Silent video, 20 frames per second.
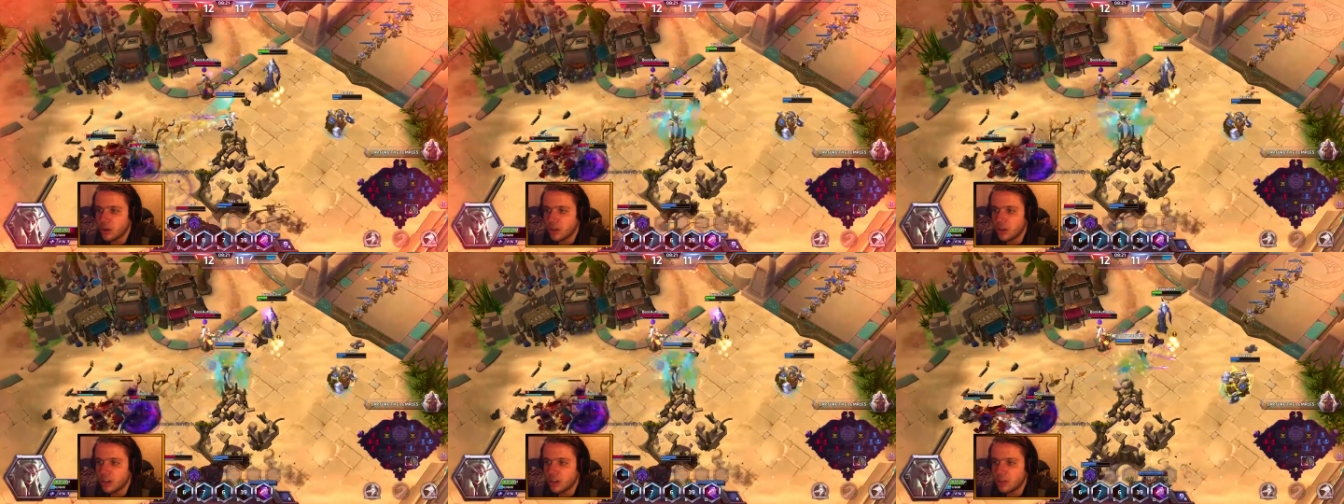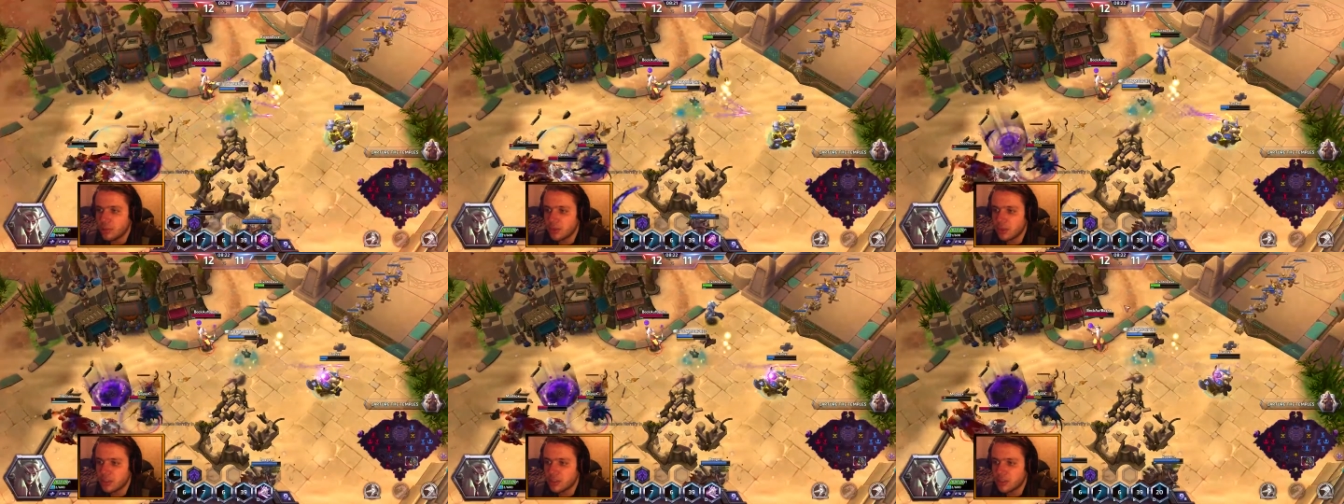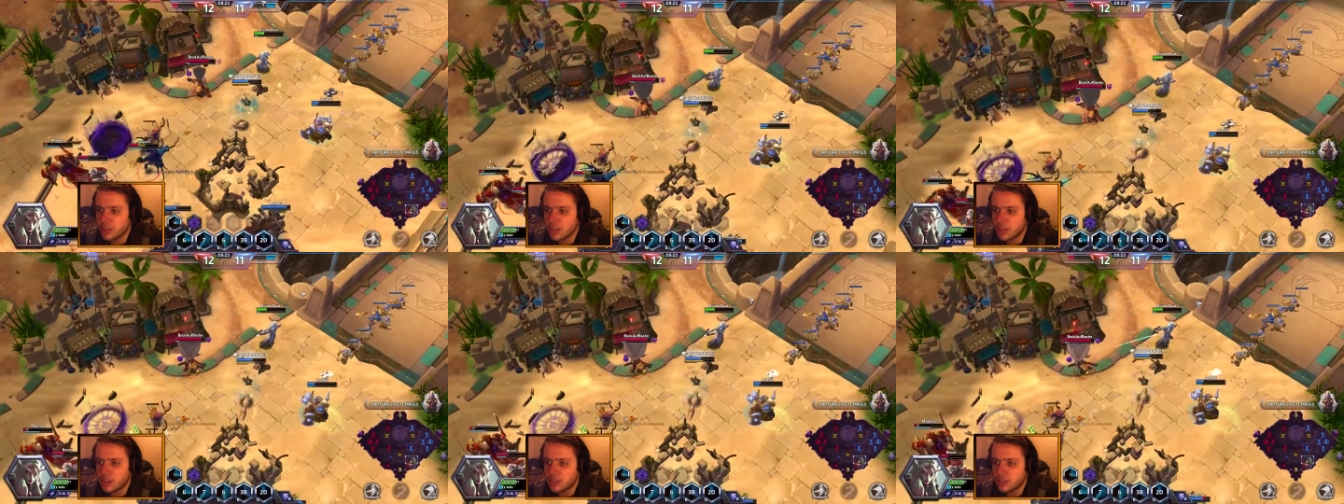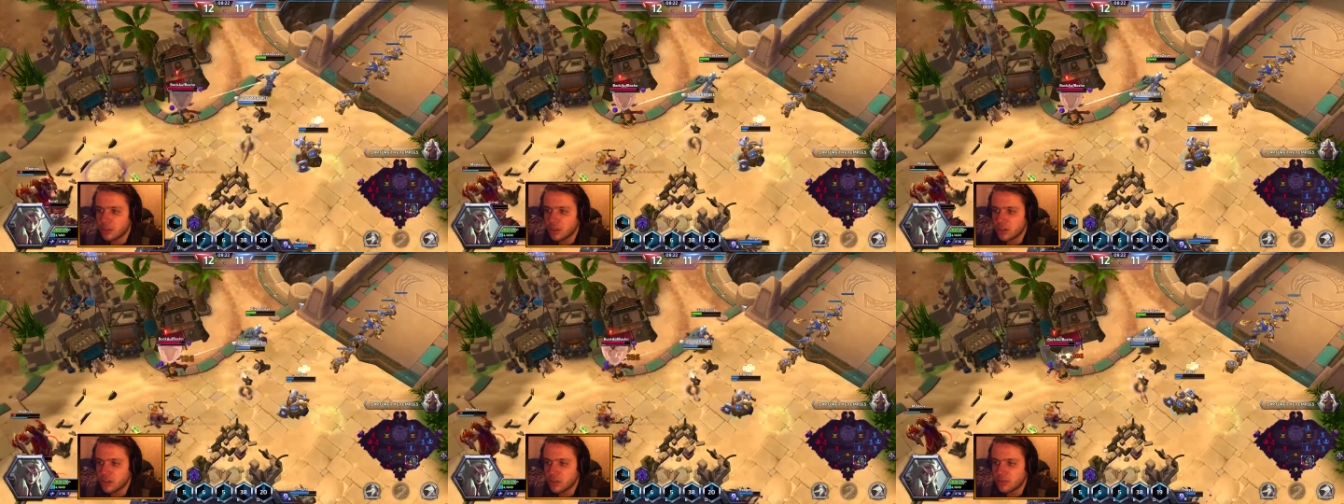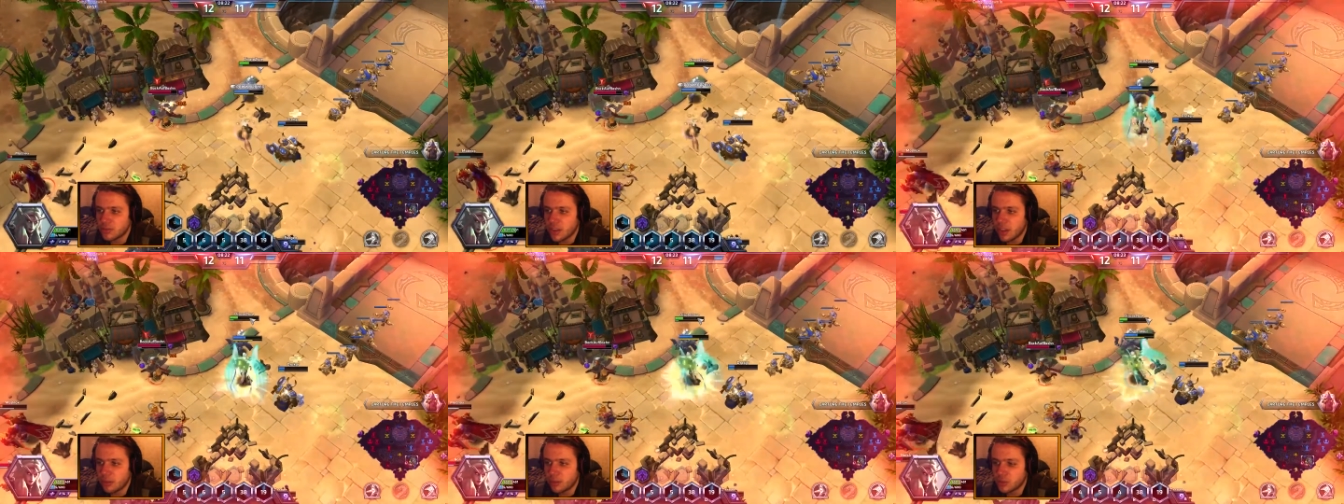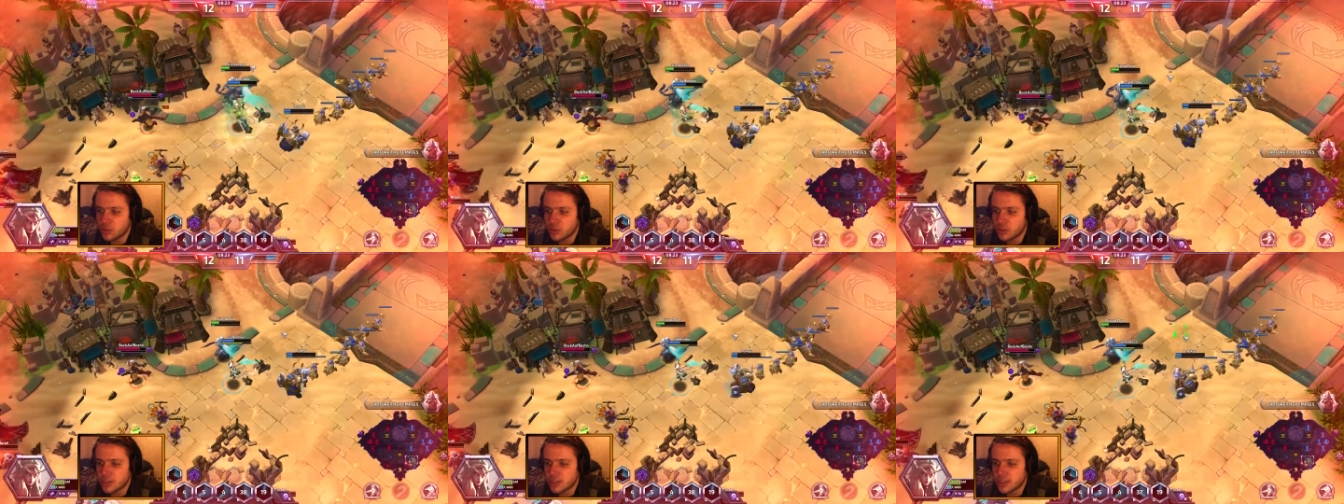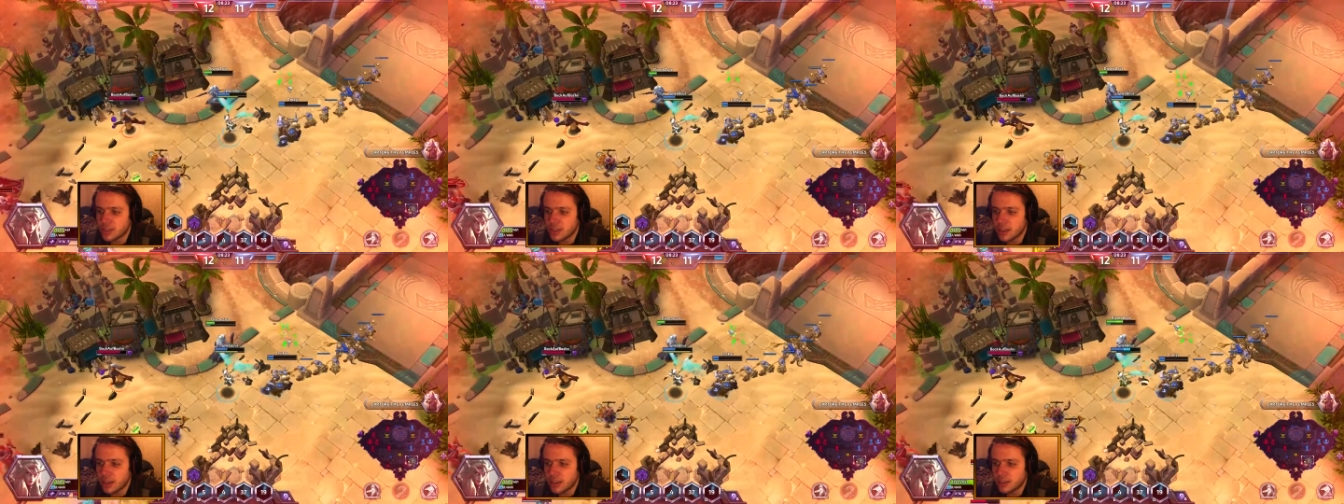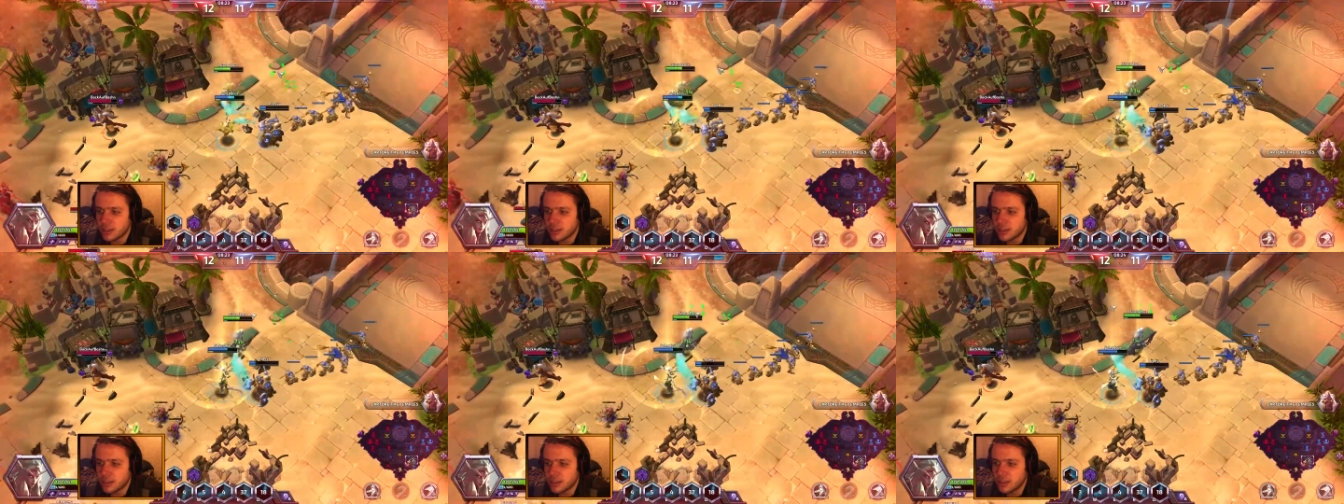Li-Ming dealing tons of damage on the side.